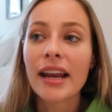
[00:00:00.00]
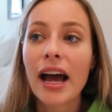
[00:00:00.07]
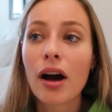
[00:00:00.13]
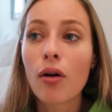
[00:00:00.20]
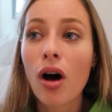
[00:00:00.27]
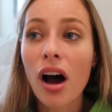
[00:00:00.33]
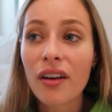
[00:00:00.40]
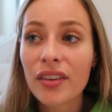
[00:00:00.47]

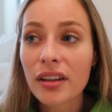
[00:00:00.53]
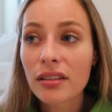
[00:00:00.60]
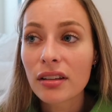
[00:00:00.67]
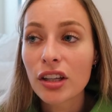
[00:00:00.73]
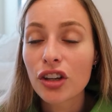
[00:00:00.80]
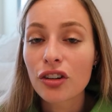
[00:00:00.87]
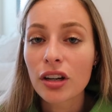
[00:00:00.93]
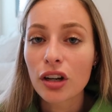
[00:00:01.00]
Now,
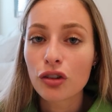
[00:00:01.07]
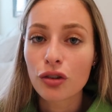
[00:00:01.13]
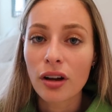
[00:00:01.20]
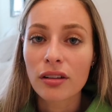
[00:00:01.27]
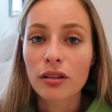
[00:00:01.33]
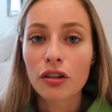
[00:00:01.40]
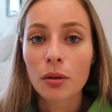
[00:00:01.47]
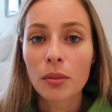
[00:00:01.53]
obviously you're going to
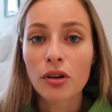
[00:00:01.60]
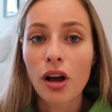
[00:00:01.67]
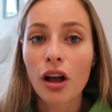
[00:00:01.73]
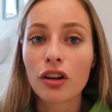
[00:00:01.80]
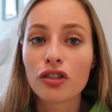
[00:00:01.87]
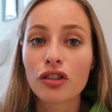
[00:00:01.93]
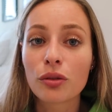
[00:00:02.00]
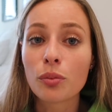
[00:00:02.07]
trust a
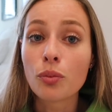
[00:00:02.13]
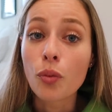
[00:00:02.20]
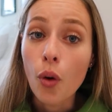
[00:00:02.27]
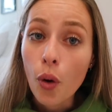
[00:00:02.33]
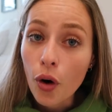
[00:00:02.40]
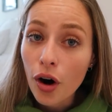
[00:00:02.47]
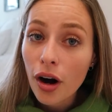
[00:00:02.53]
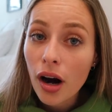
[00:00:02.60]
dermatologist
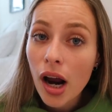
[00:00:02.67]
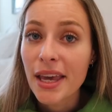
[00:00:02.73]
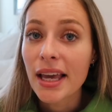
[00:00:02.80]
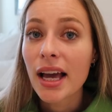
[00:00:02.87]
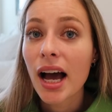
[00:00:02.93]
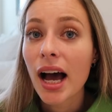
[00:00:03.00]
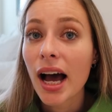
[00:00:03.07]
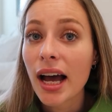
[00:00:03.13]
more
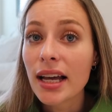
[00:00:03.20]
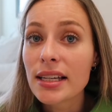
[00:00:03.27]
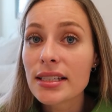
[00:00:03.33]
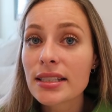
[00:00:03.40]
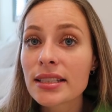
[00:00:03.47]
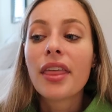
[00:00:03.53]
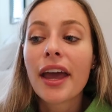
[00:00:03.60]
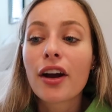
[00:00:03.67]

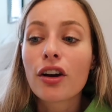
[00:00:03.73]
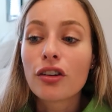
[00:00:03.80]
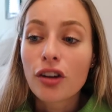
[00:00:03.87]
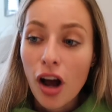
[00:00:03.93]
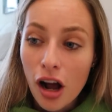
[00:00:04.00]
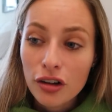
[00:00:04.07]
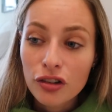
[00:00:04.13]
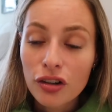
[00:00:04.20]
because they are
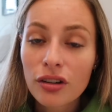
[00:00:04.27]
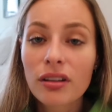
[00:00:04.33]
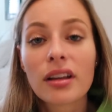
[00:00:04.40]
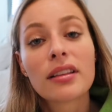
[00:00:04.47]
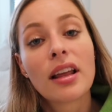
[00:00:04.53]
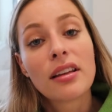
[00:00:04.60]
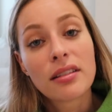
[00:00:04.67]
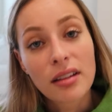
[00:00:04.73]
doctors,
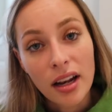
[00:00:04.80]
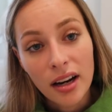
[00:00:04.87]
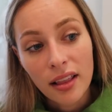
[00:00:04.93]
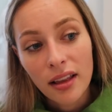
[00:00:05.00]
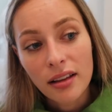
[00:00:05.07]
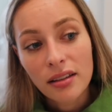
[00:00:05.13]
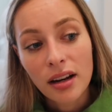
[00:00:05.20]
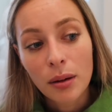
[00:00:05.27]
like they study
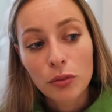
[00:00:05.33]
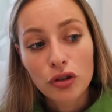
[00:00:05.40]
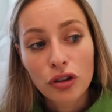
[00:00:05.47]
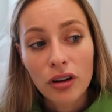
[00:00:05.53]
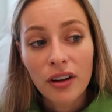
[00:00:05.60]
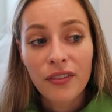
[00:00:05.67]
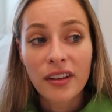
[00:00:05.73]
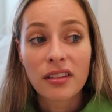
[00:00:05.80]
this, and I'm
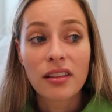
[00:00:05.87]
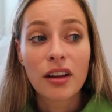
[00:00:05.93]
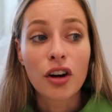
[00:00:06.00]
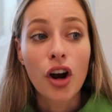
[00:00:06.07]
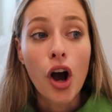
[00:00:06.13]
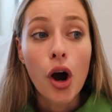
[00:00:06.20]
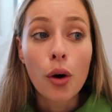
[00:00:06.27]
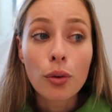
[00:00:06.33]
sure if it's
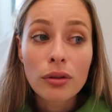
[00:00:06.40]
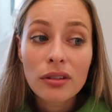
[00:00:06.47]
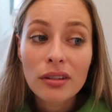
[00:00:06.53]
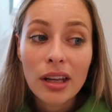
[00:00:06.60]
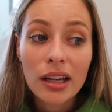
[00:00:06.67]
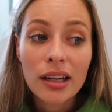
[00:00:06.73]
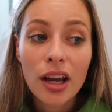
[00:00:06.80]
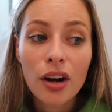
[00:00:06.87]
their own
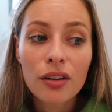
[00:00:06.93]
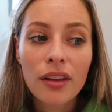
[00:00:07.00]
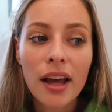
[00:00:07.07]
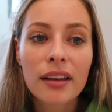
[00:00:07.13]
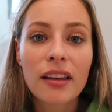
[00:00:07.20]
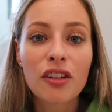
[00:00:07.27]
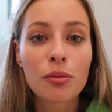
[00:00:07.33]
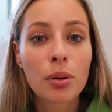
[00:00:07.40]
skincare
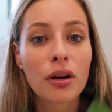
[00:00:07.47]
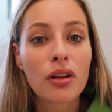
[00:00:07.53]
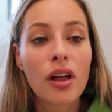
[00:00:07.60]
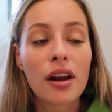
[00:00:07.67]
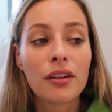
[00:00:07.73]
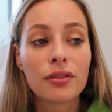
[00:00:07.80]
line, they've put a lot